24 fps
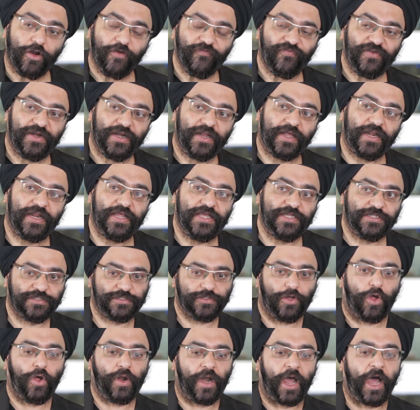of
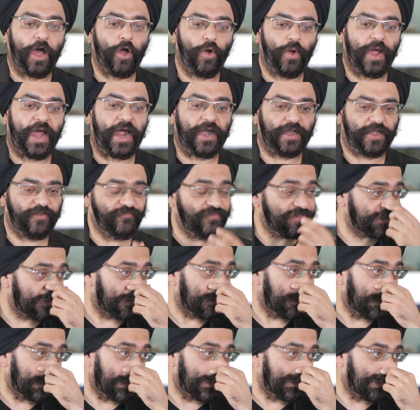increase or how
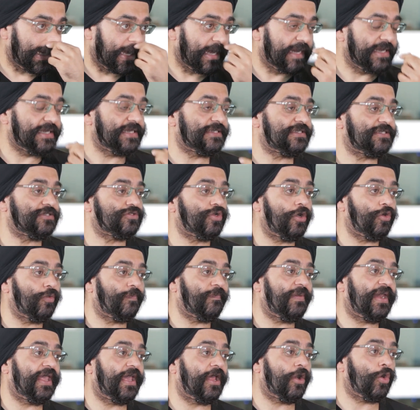artificial intelligence is going to
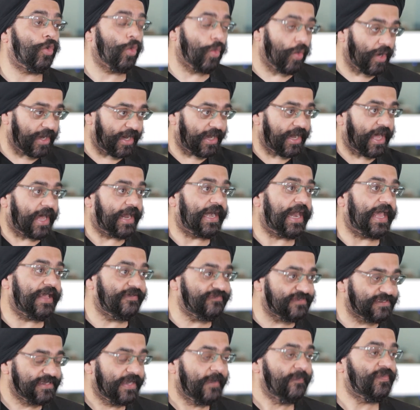play a role in our
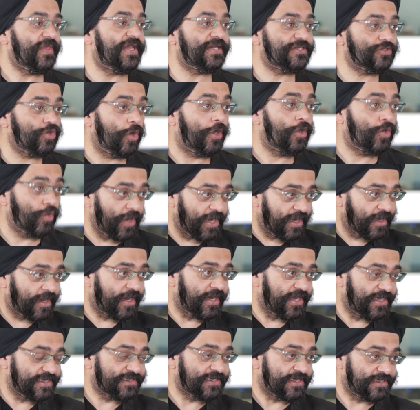lives, it's going to
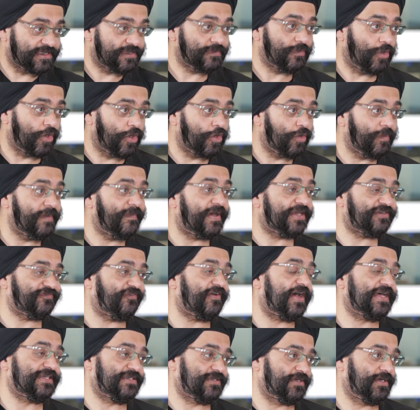increase. It's going to be much
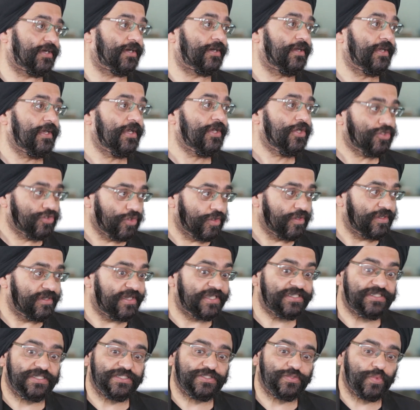faster. So
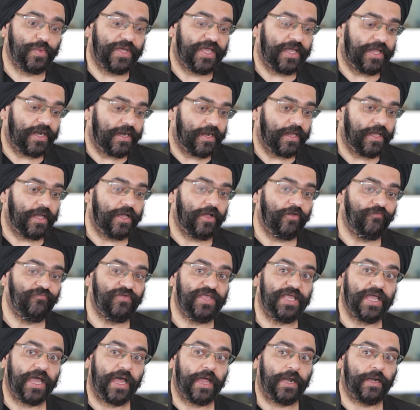this is where
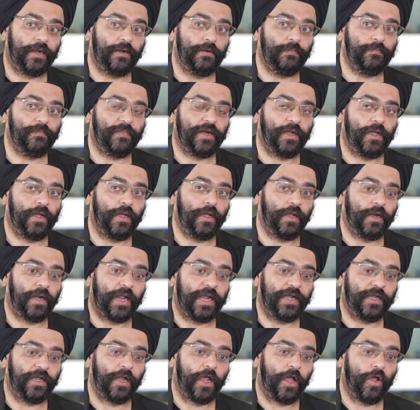we are
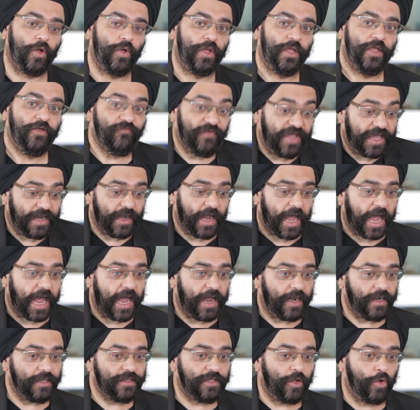right now, where
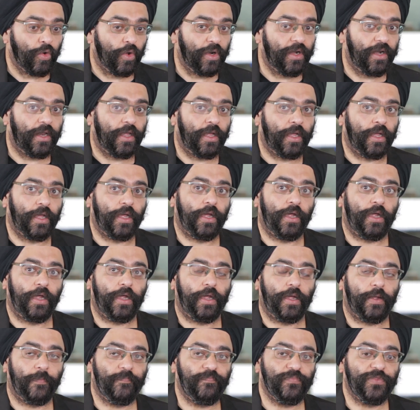are the whole,
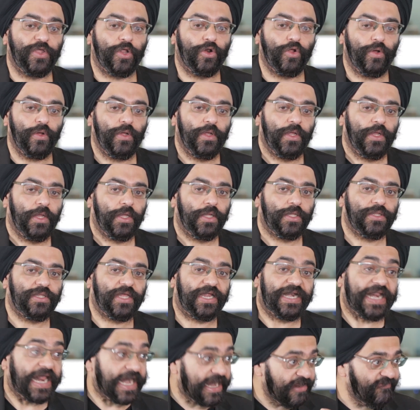
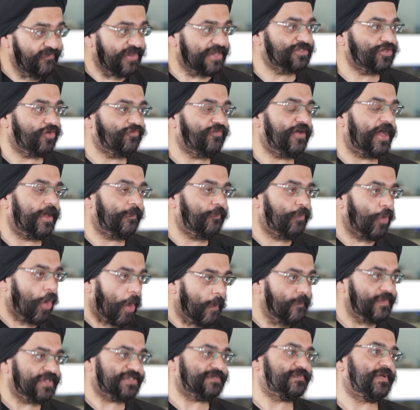the relevance of our
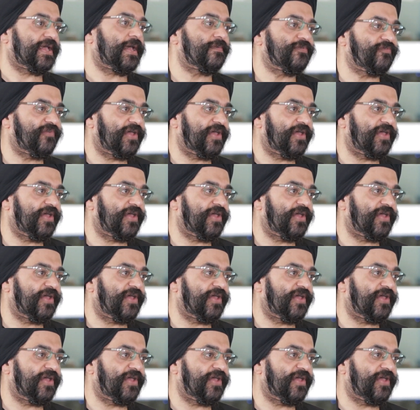promise becomes